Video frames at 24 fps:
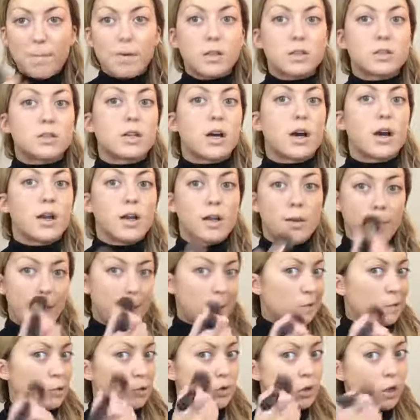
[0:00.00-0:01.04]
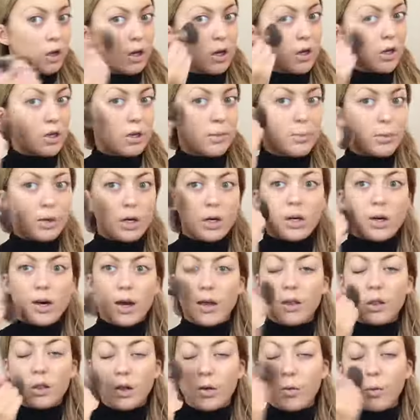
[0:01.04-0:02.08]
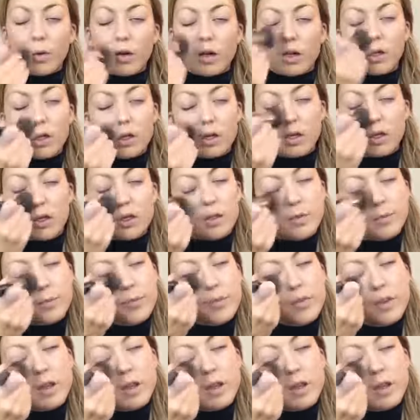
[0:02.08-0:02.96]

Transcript: a tiny bit too dark, but I think we're good.